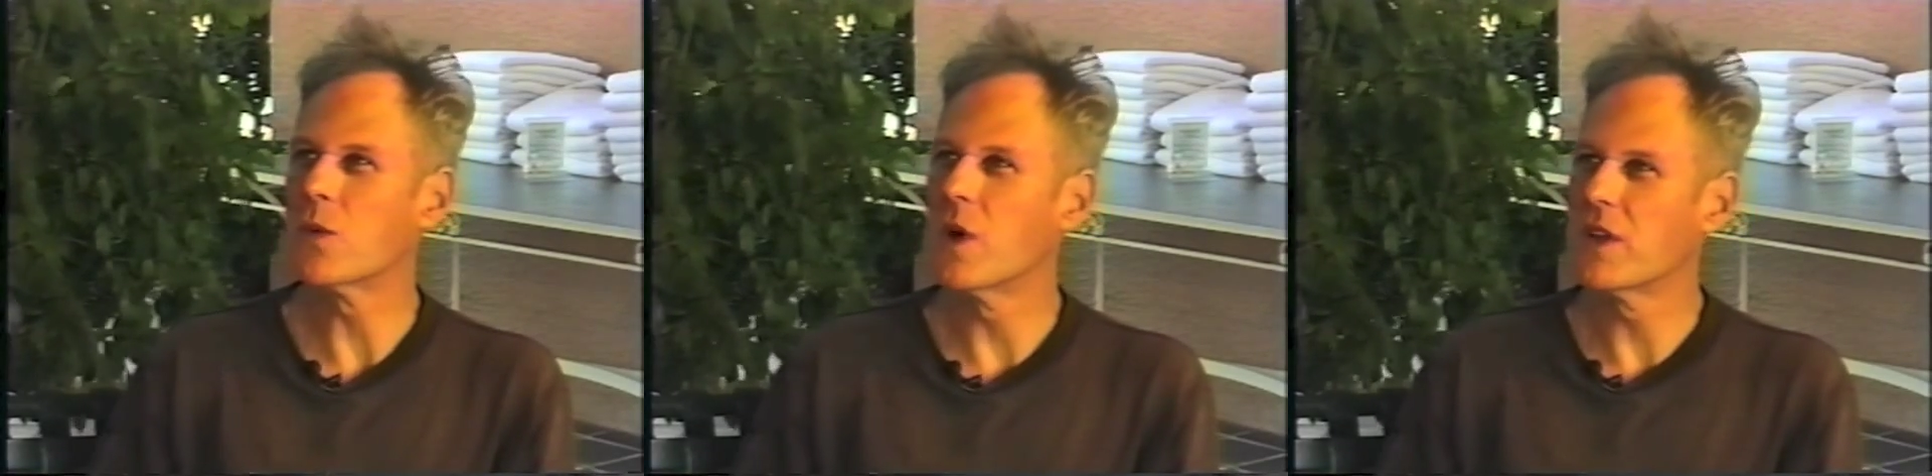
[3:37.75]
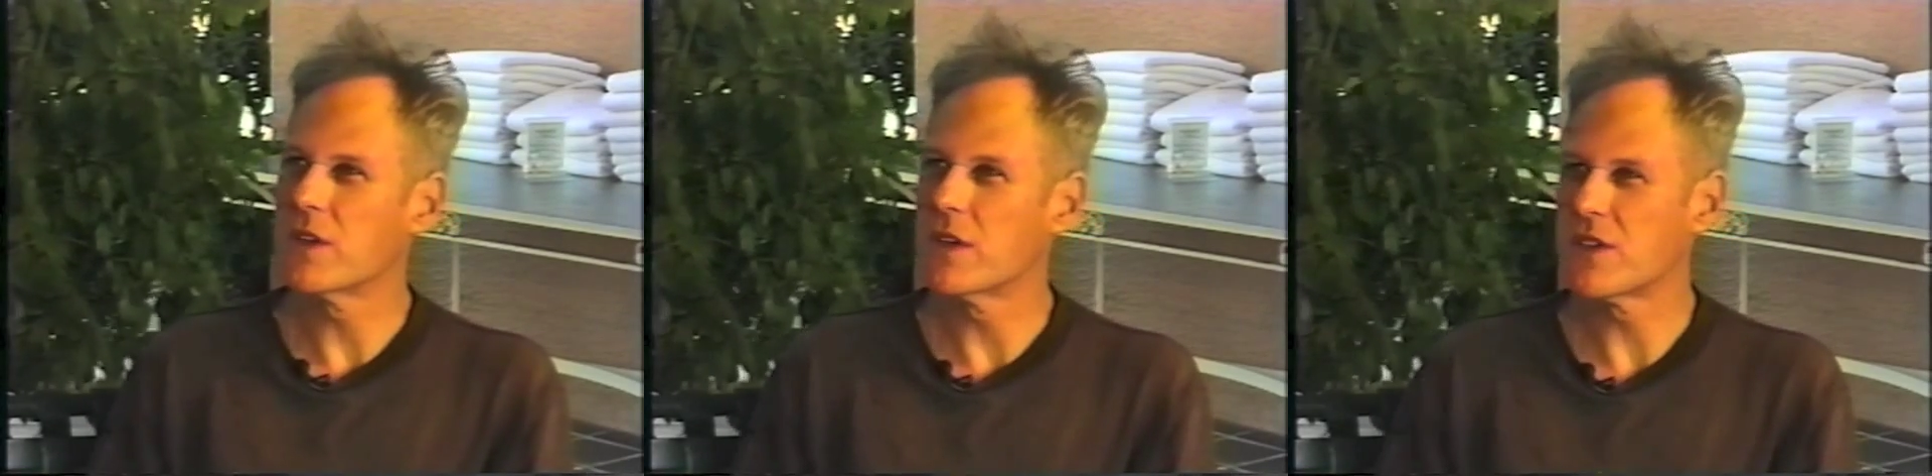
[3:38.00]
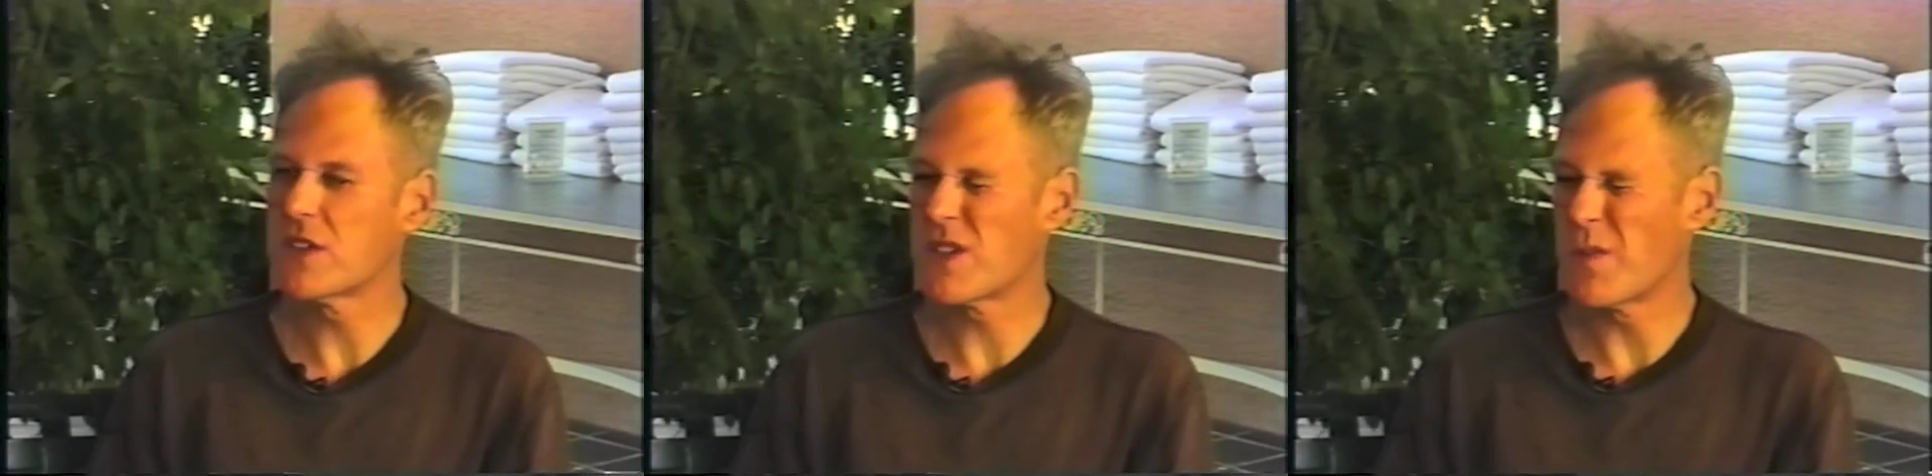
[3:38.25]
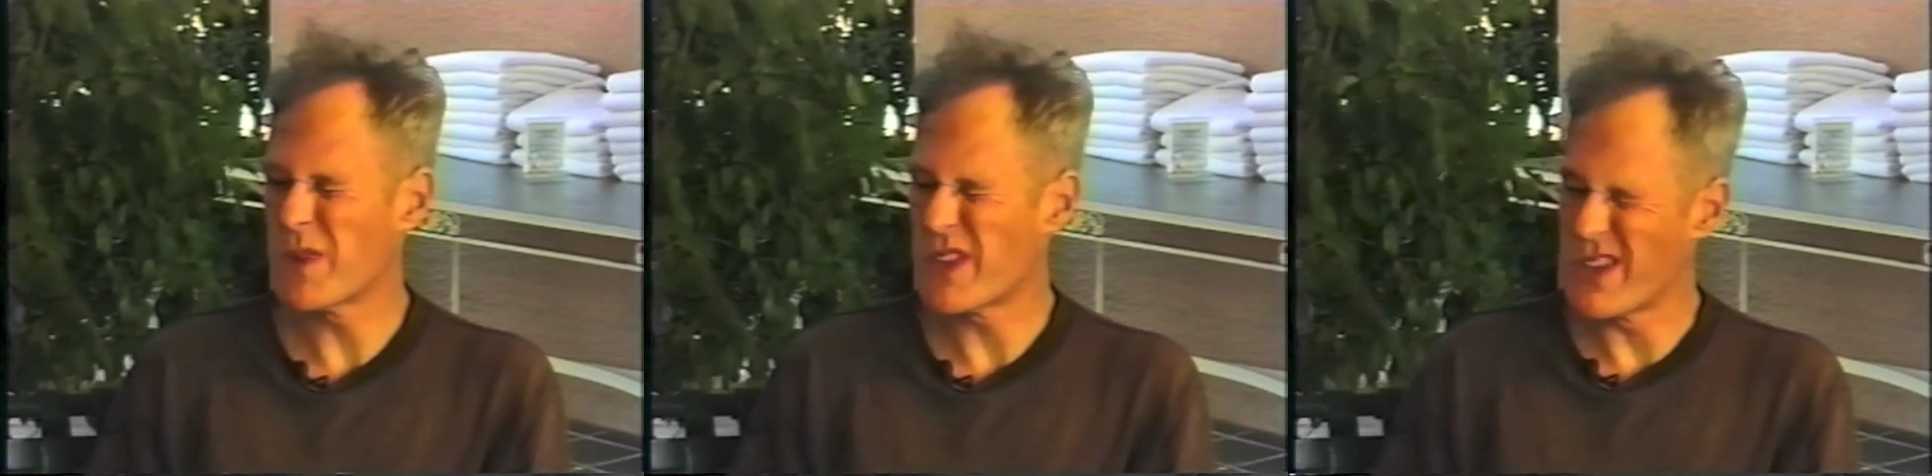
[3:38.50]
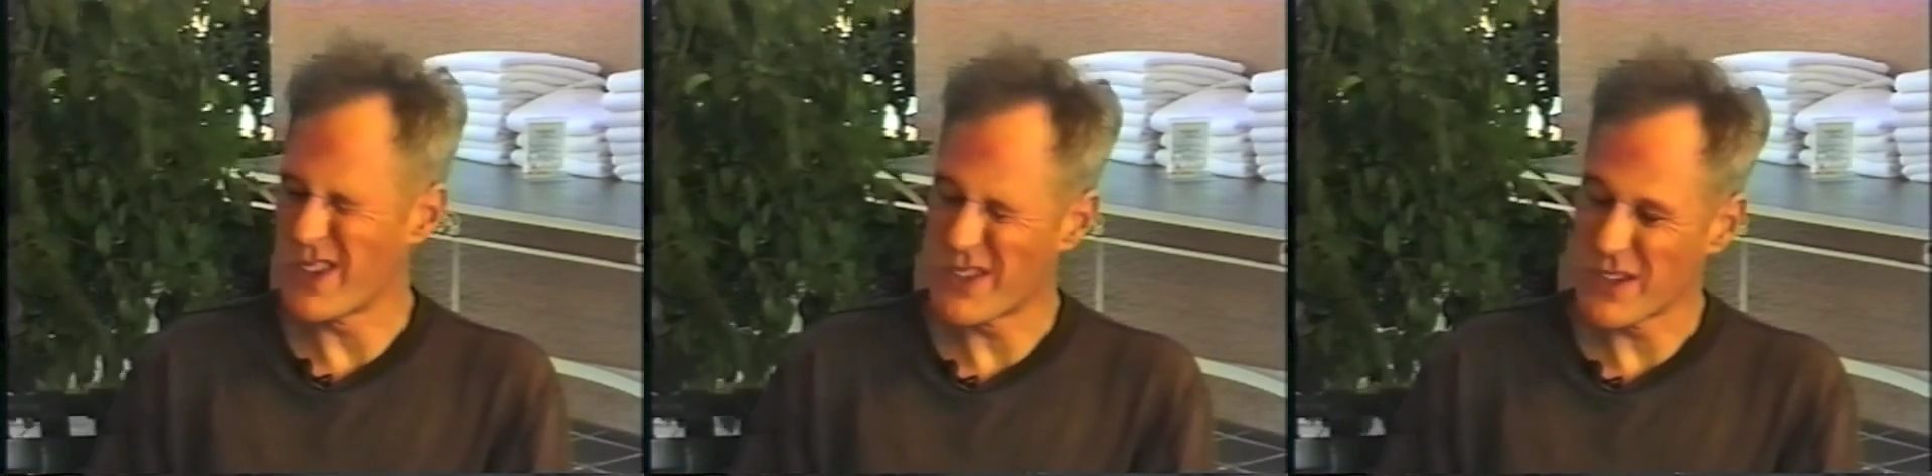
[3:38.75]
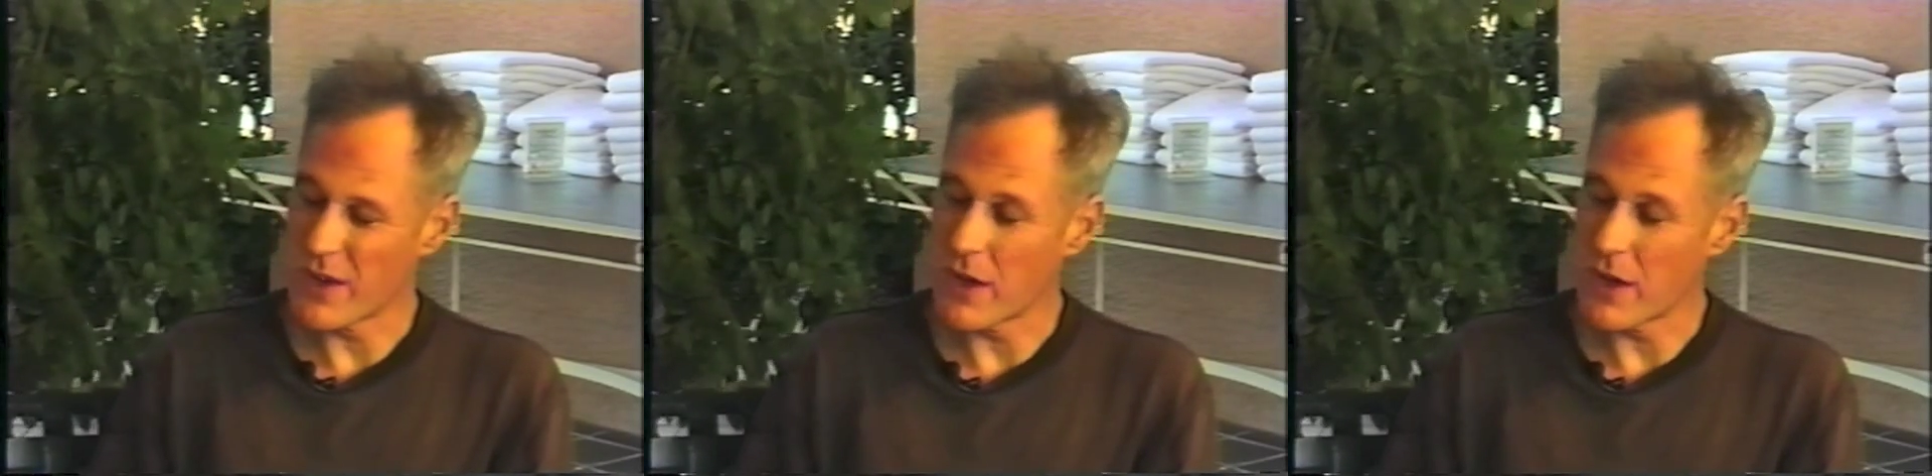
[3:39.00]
what the sympathies